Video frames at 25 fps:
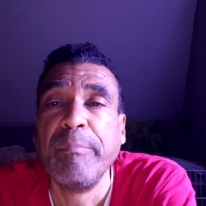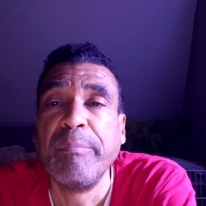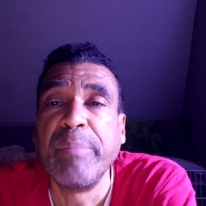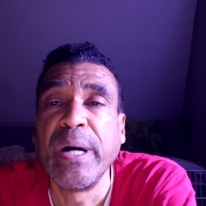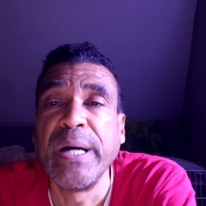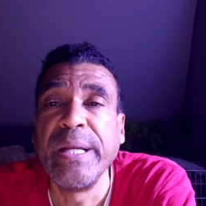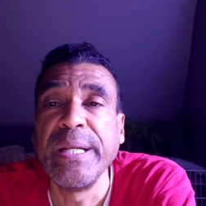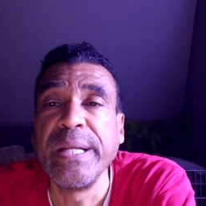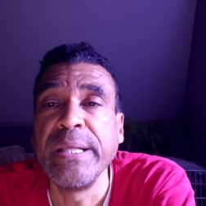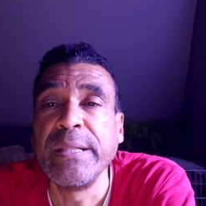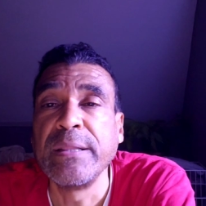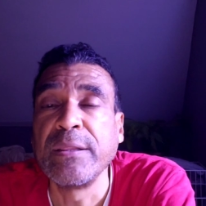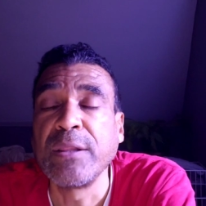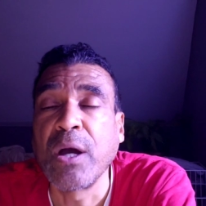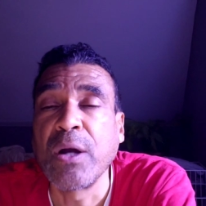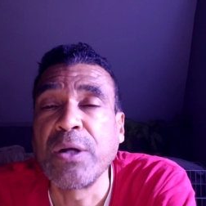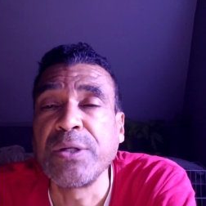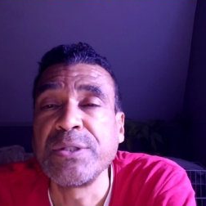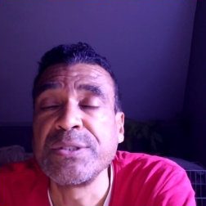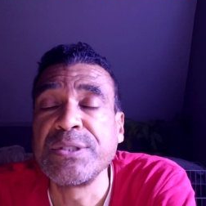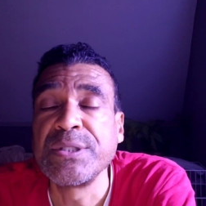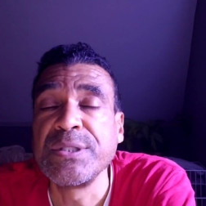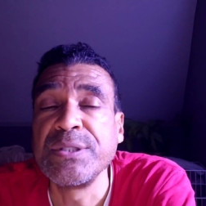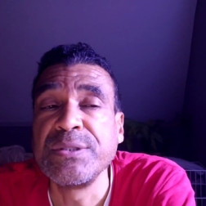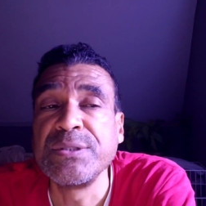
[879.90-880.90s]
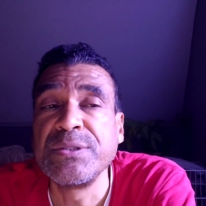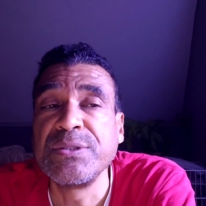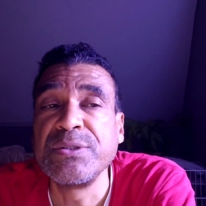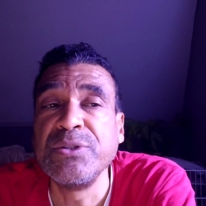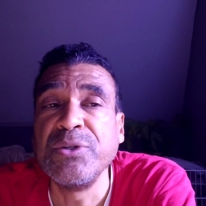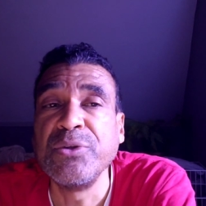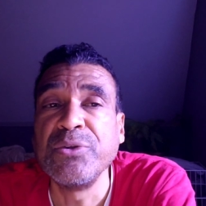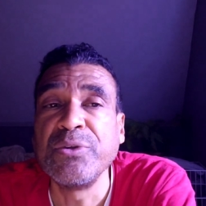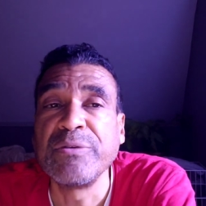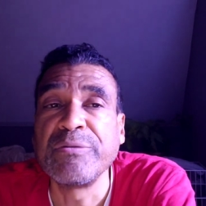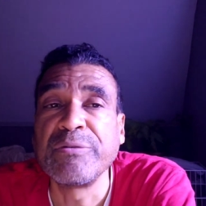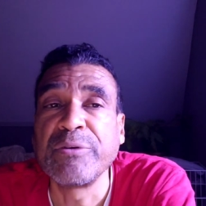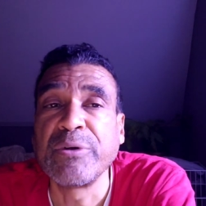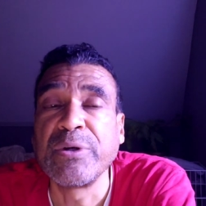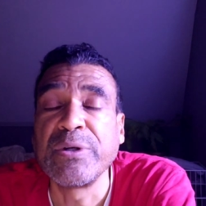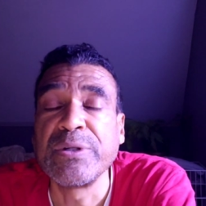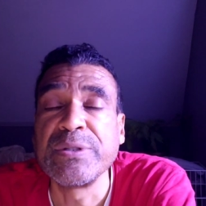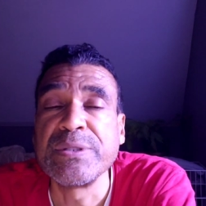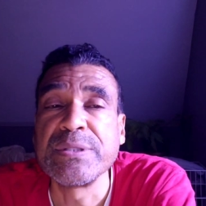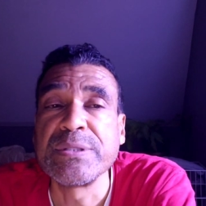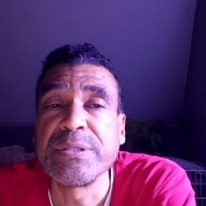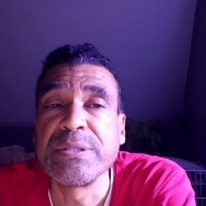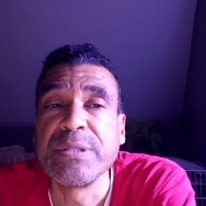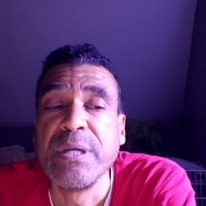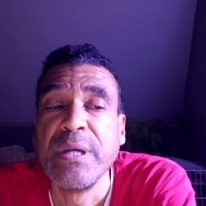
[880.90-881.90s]
But in Larson's
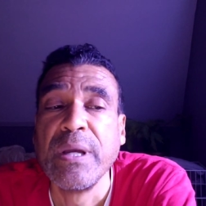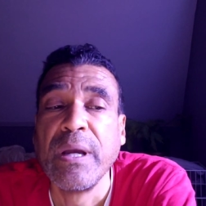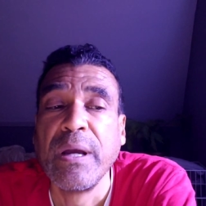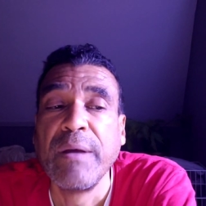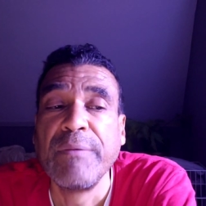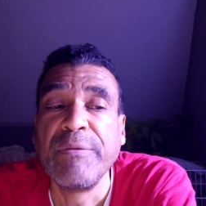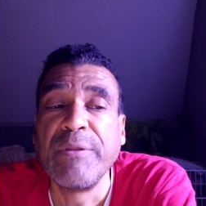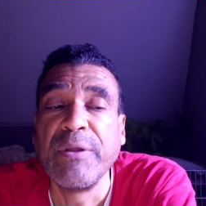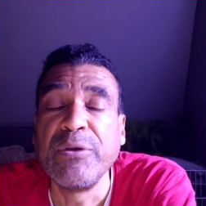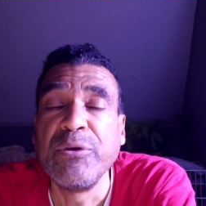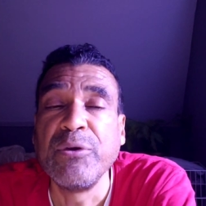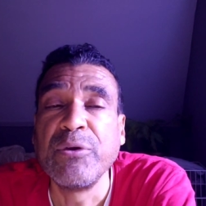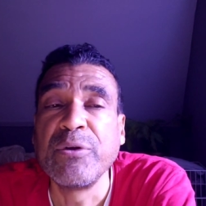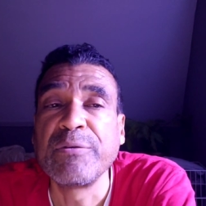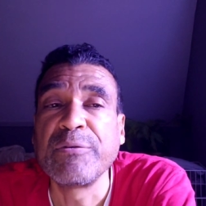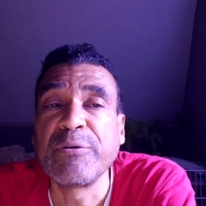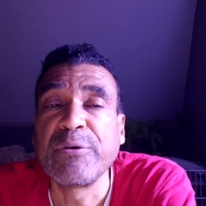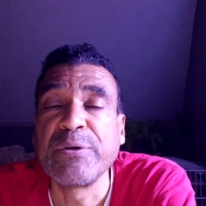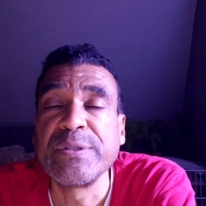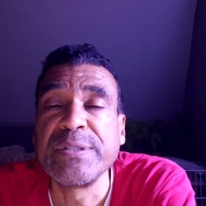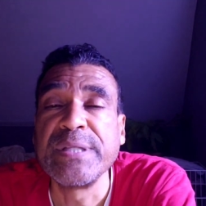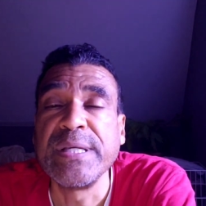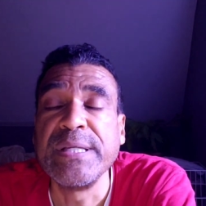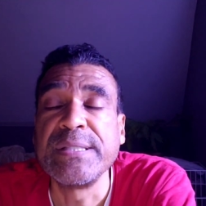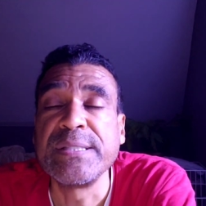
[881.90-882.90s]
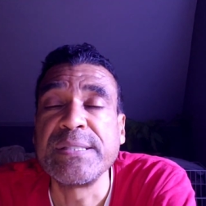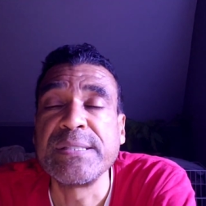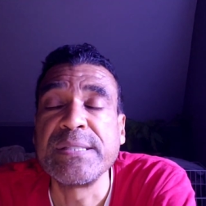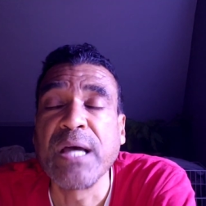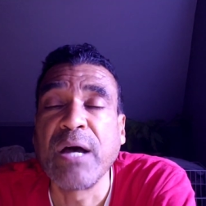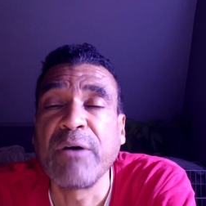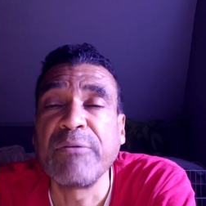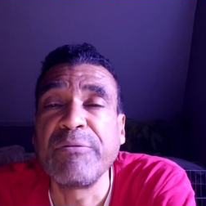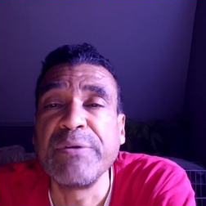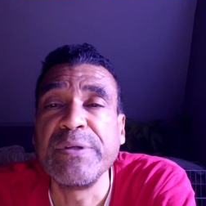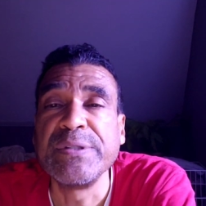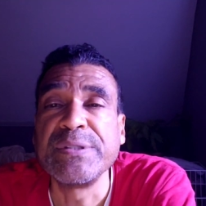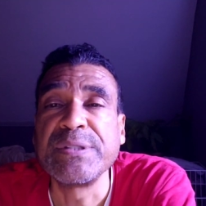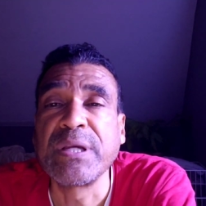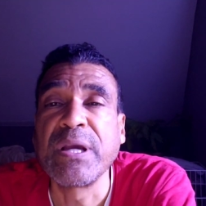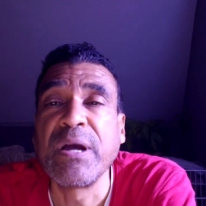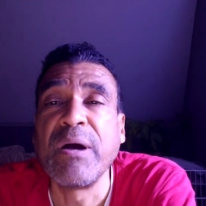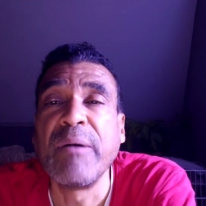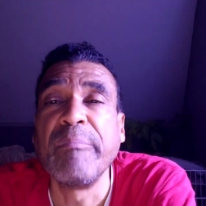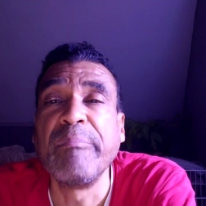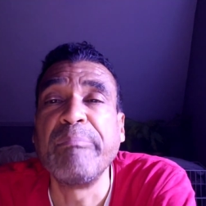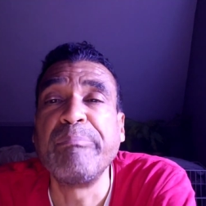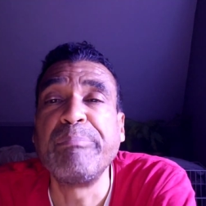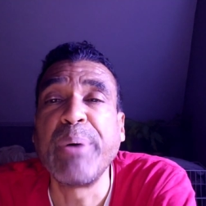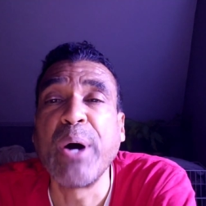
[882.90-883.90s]
universe, the universe itself is
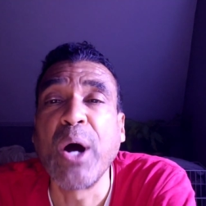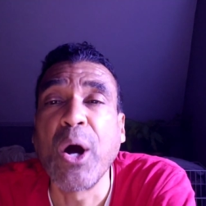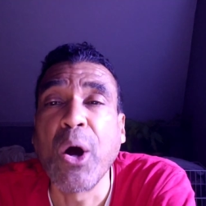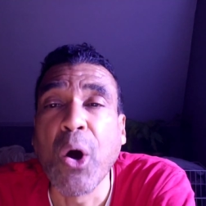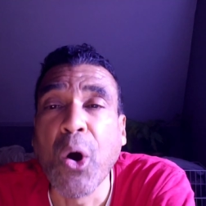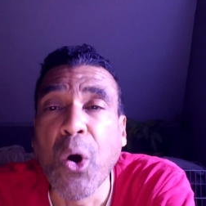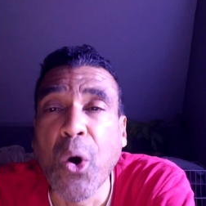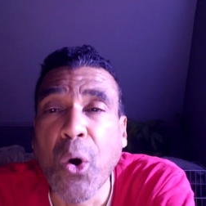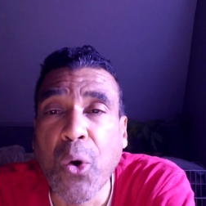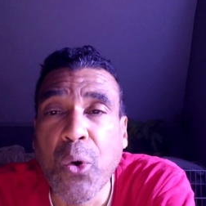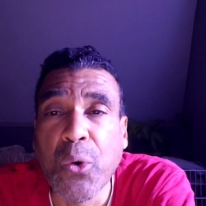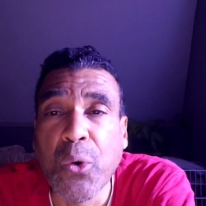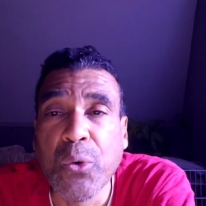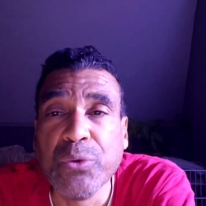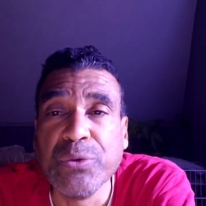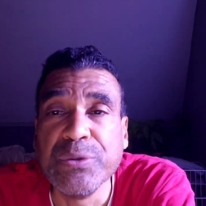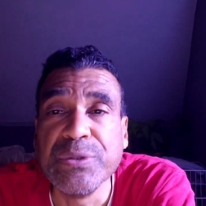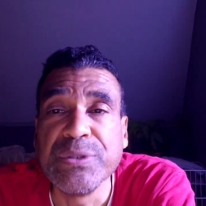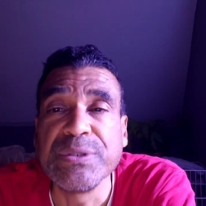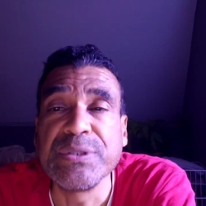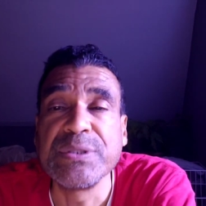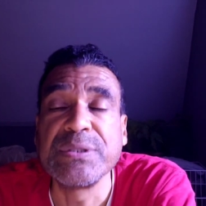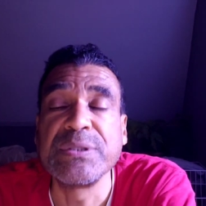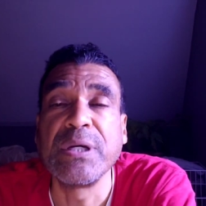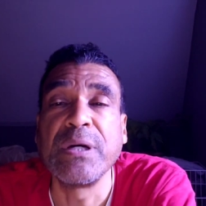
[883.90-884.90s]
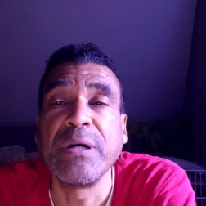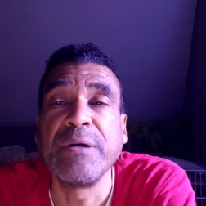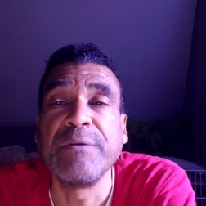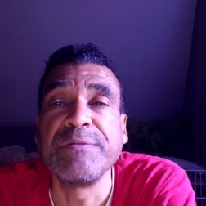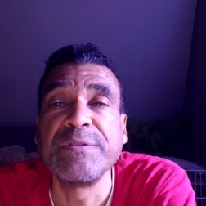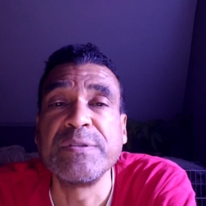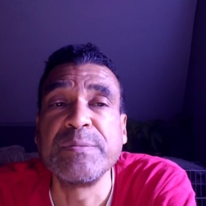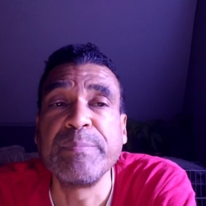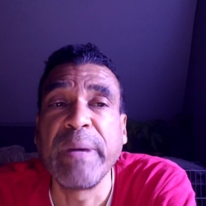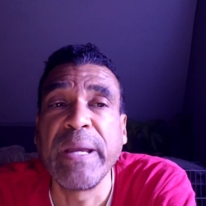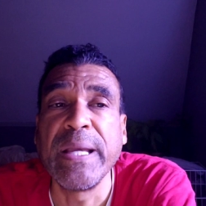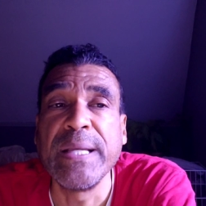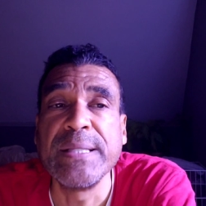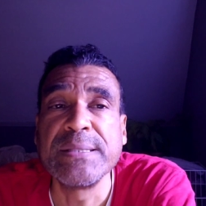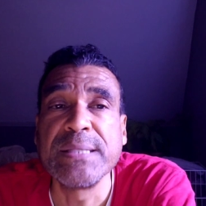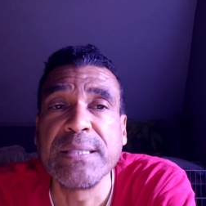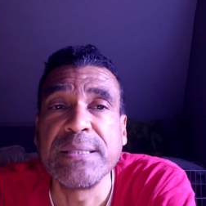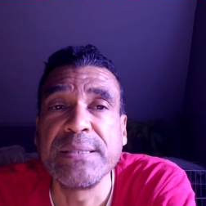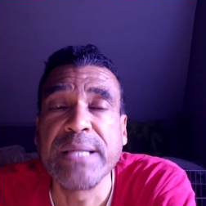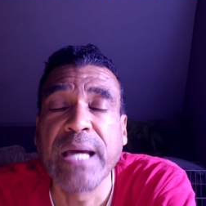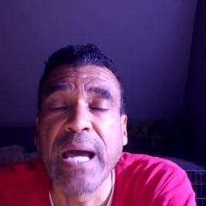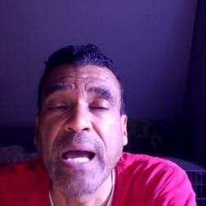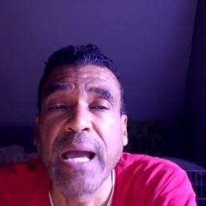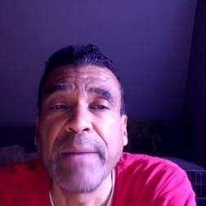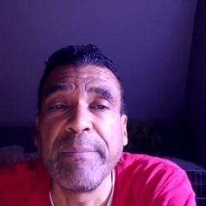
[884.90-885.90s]
composed of space
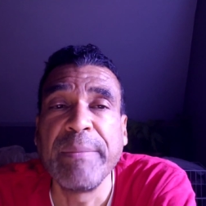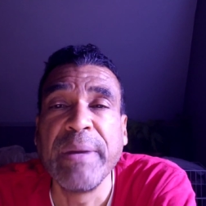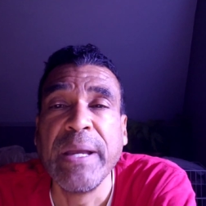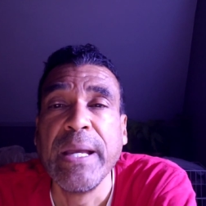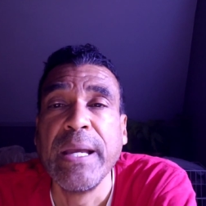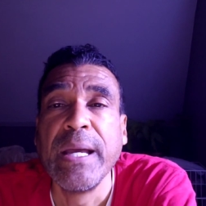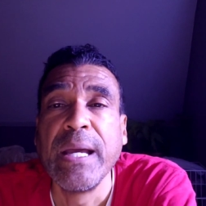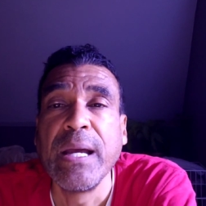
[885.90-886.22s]
and time.